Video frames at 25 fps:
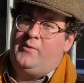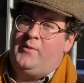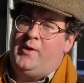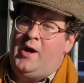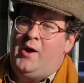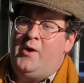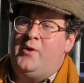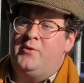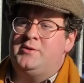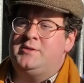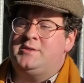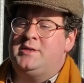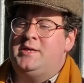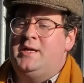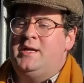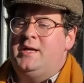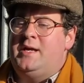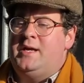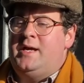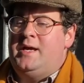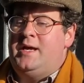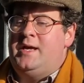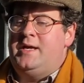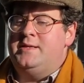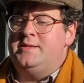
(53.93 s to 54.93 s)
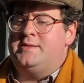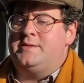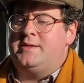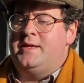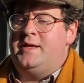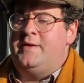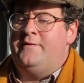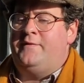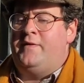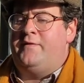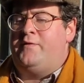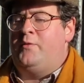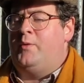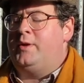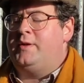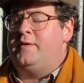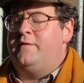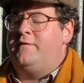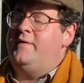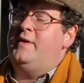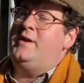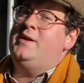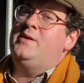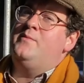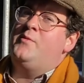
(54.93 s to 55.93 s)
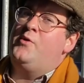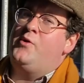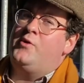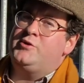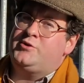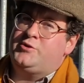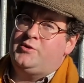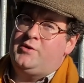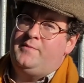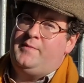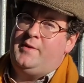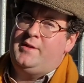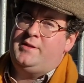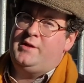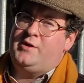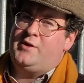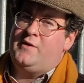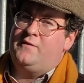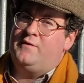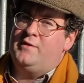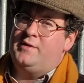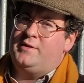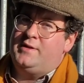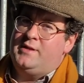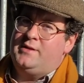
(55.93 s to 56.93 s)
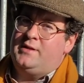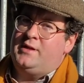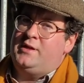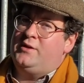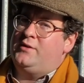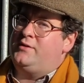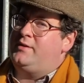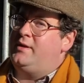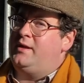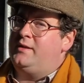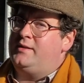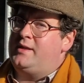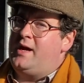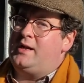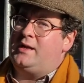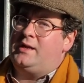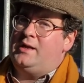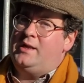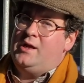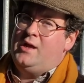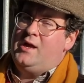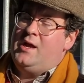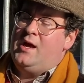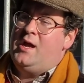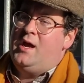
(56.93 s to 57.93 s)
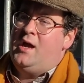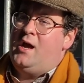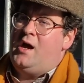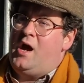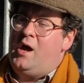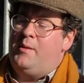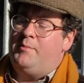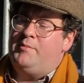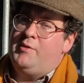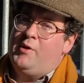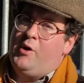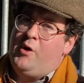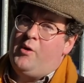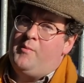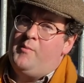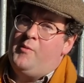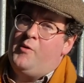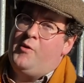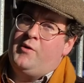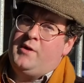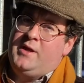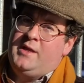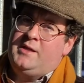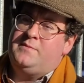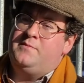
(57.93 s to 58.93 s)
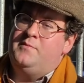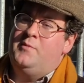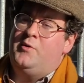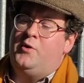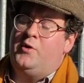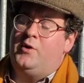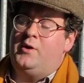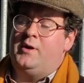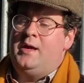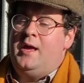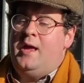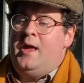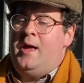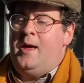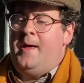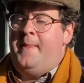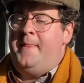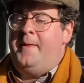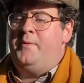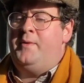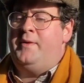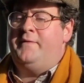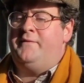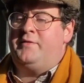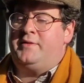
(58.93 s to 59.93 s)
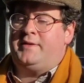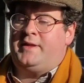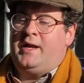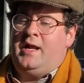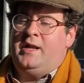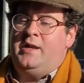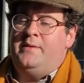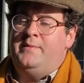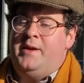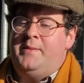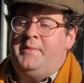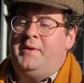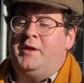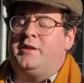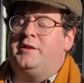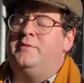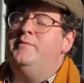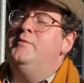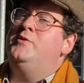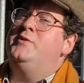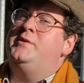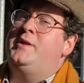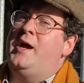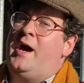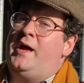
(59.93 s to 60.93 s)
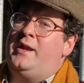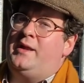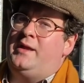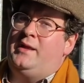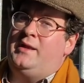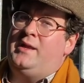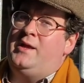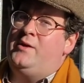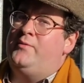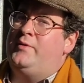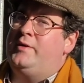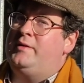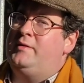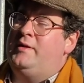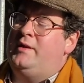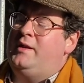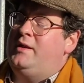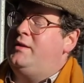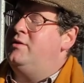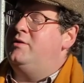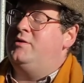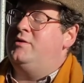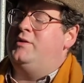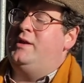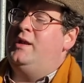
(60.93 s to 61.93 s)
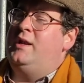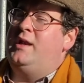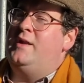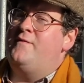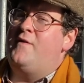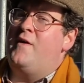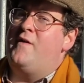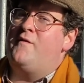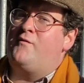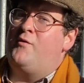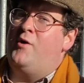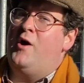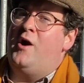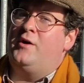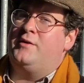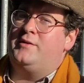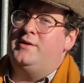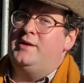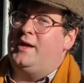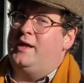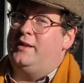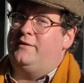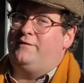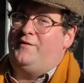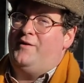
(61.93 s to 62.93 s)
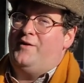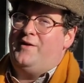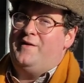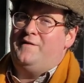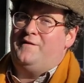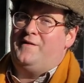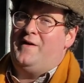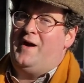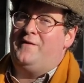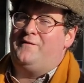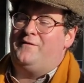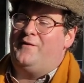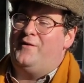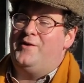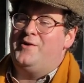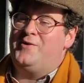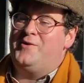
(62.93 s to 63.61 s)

round. Even if you want to feed him more during a busy covering season, he doesn't exactly absorb more, eat more. And then we have a stallion maybe like Smooth Daddy, and he'd live off rocks. He gets very fat very